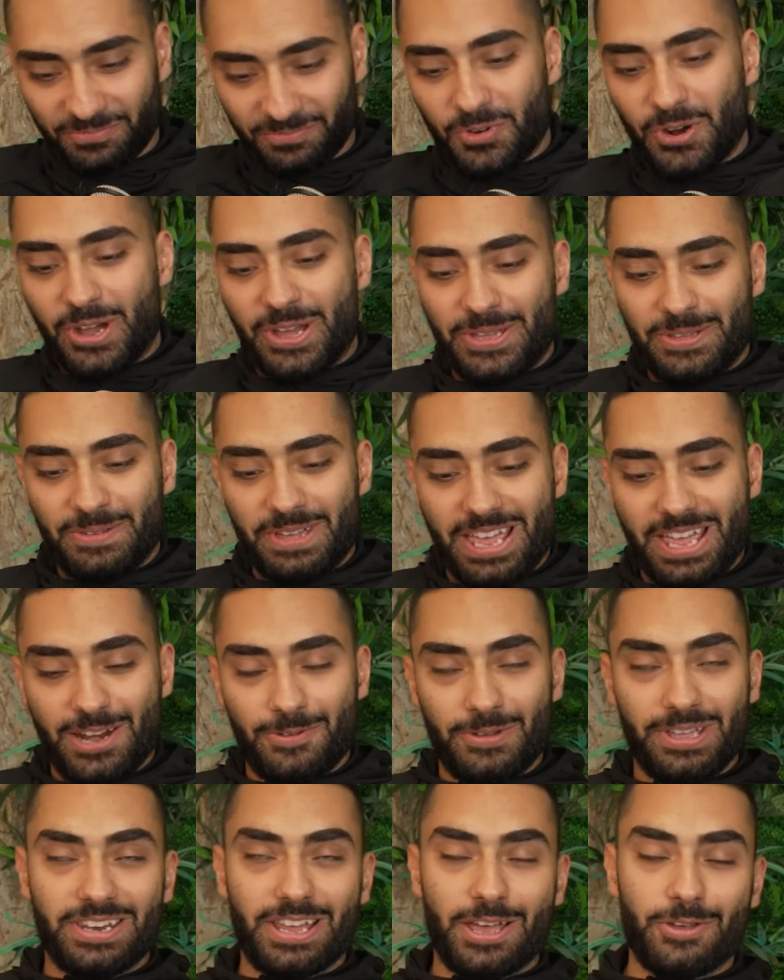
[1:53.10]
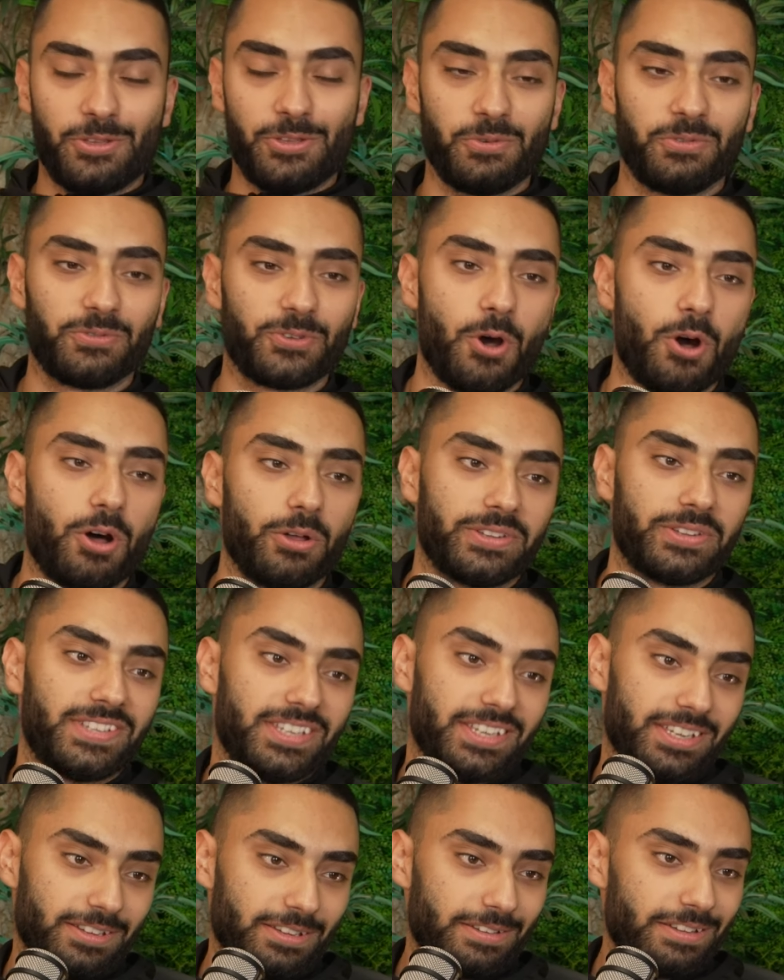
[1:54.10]
Right. Anyway, now that we've got
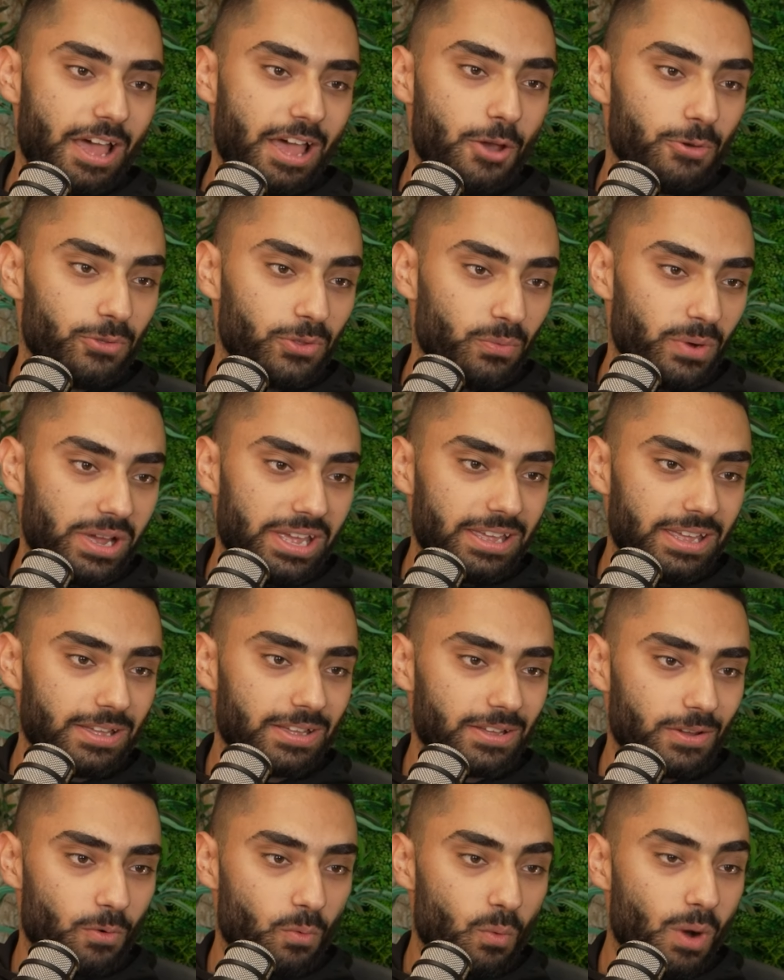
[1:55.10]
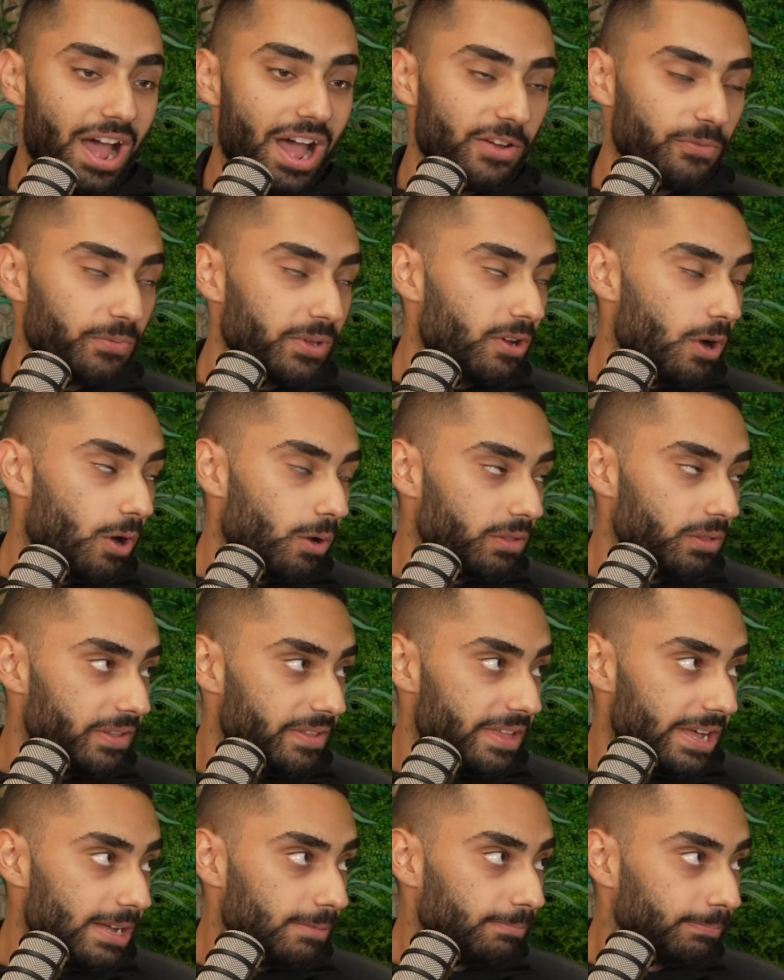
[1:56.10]
it out of the way, why have we called it
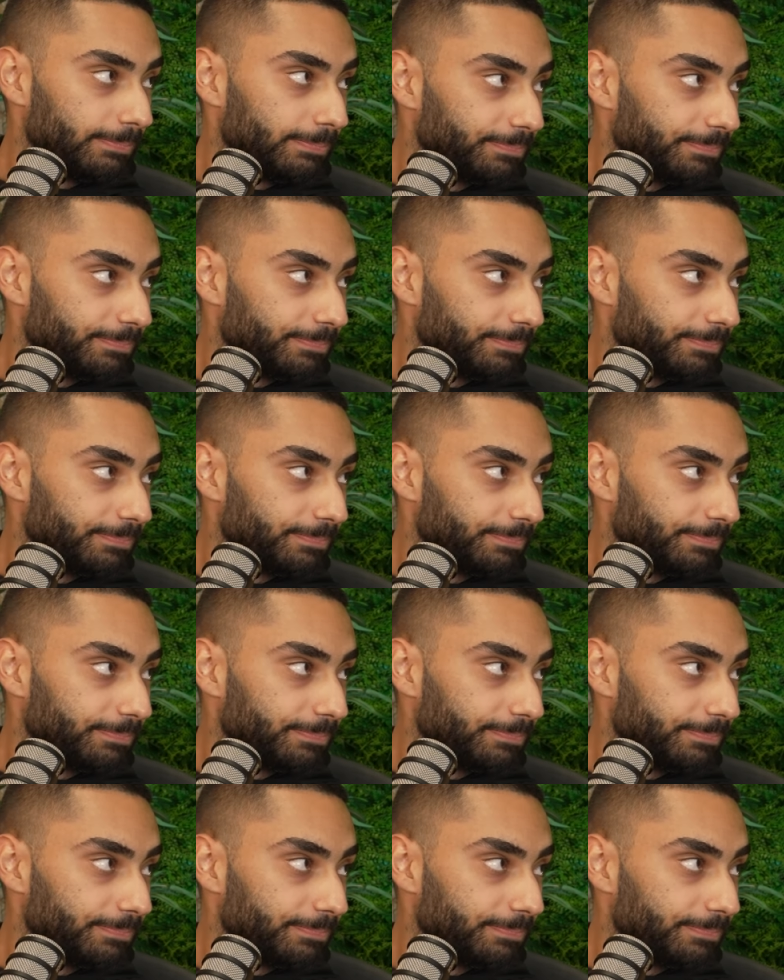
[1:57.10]
that?